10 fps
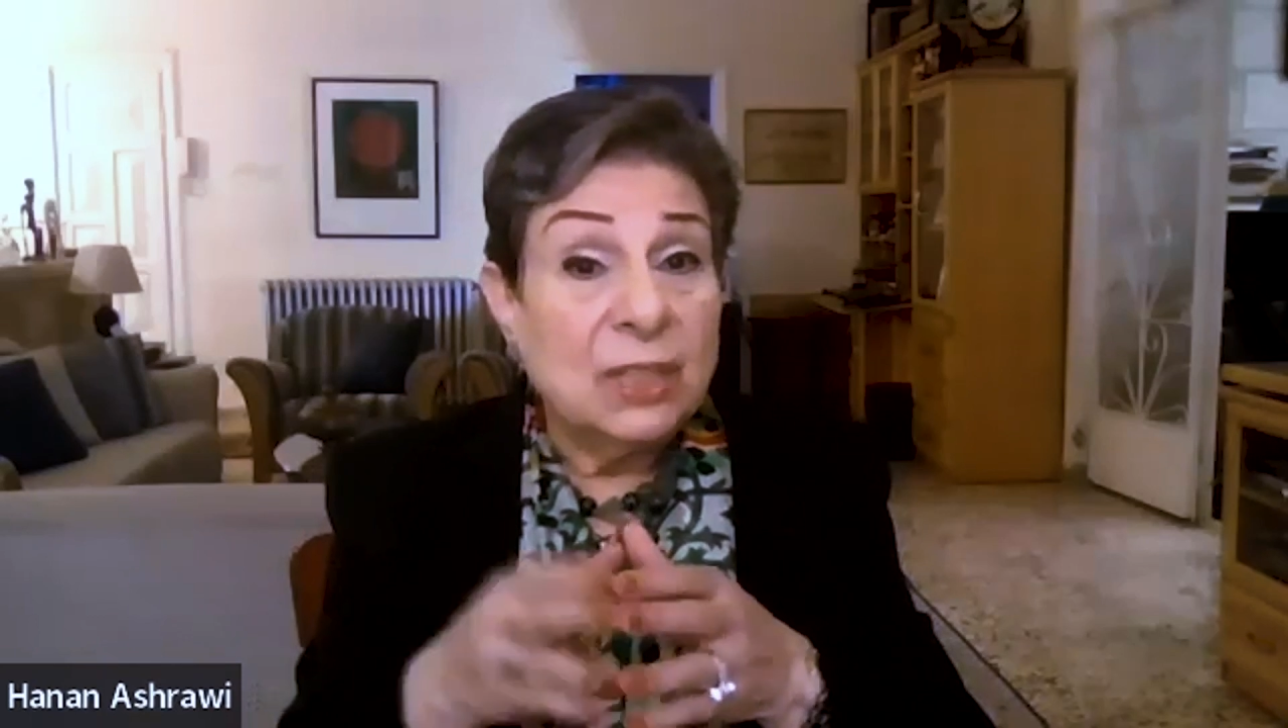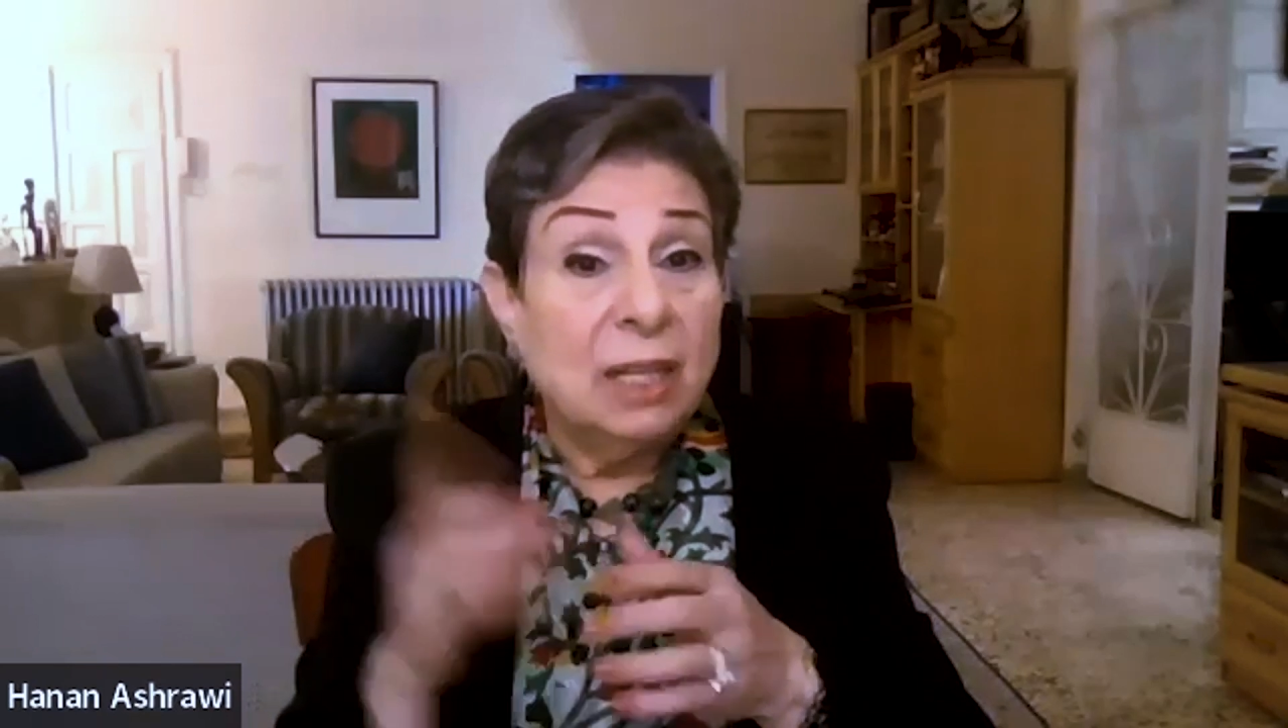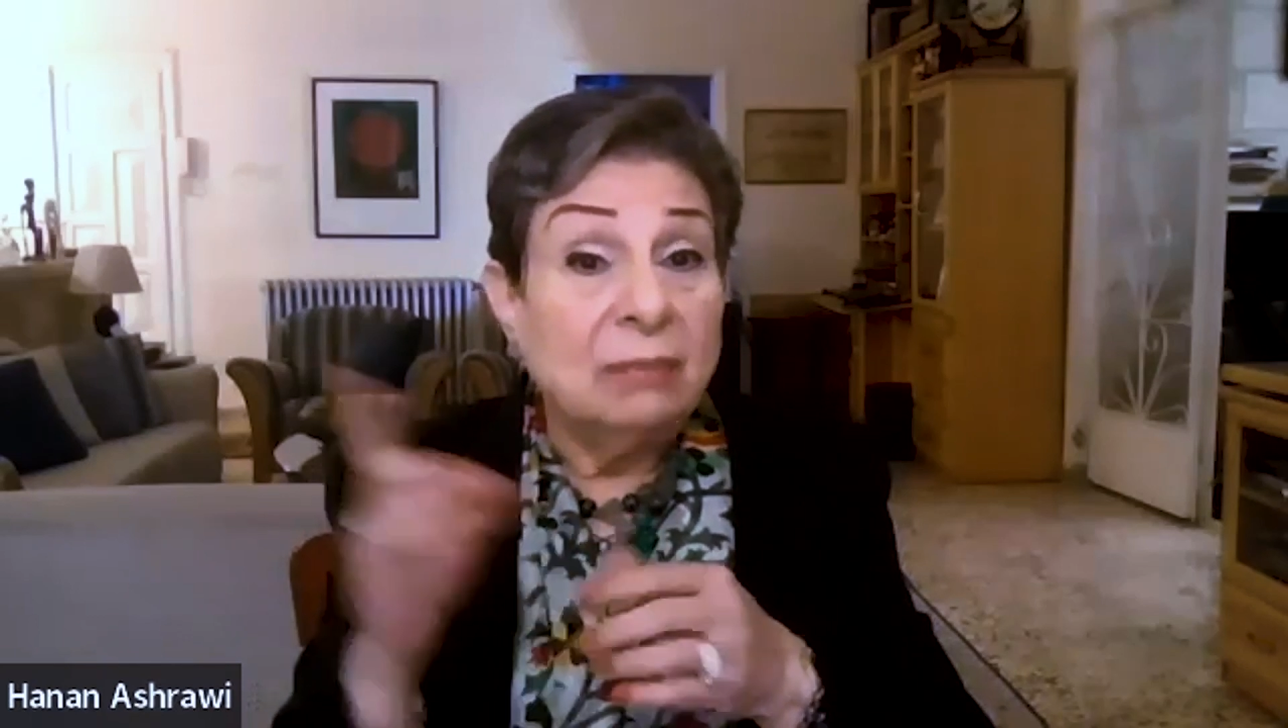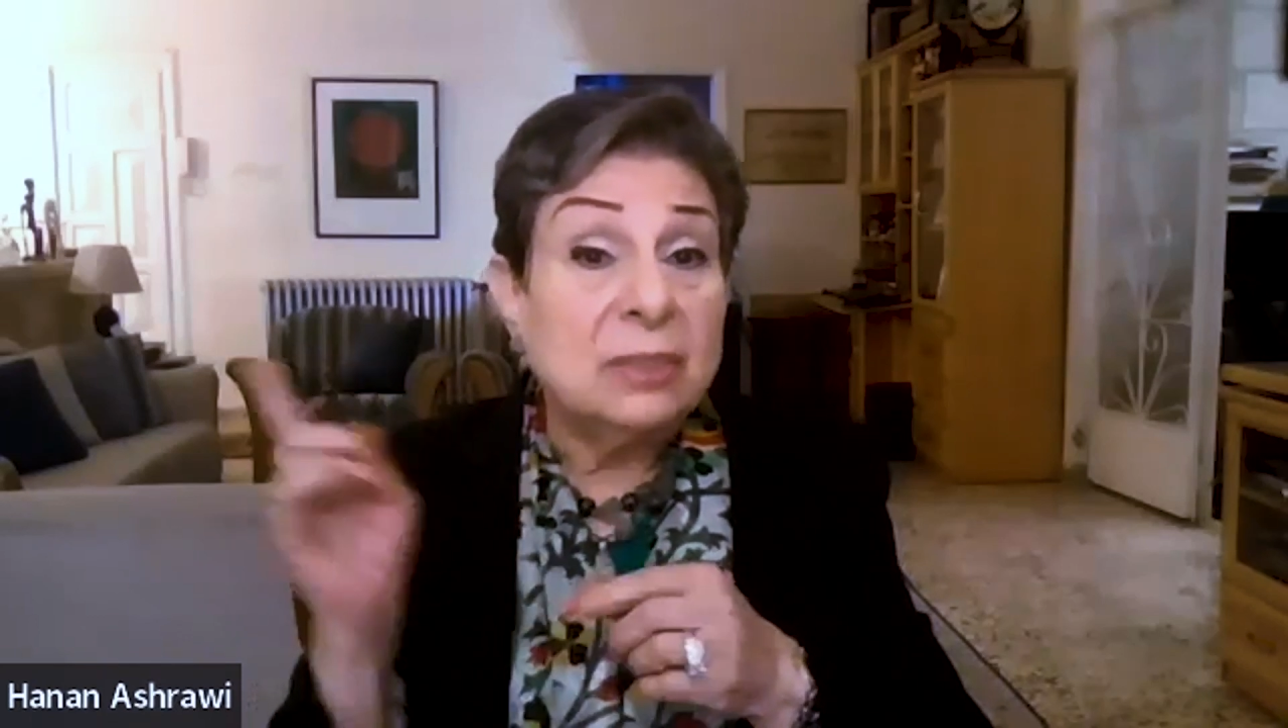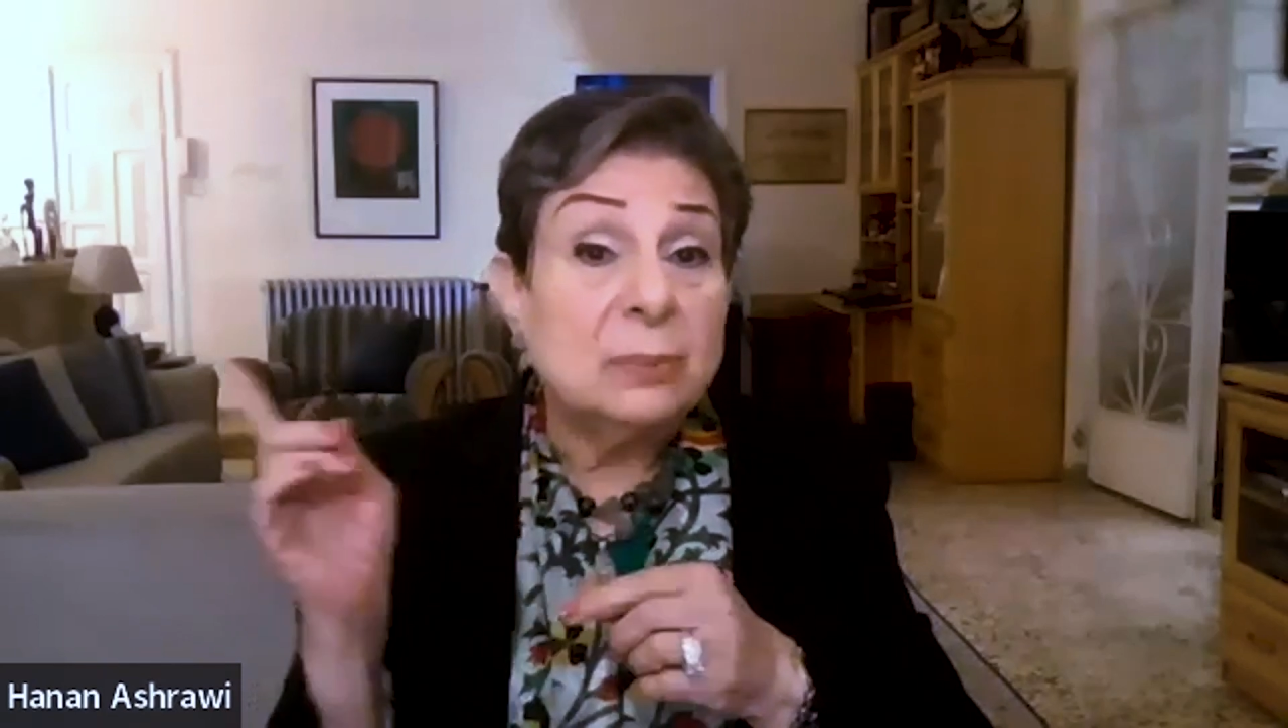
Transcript: they have a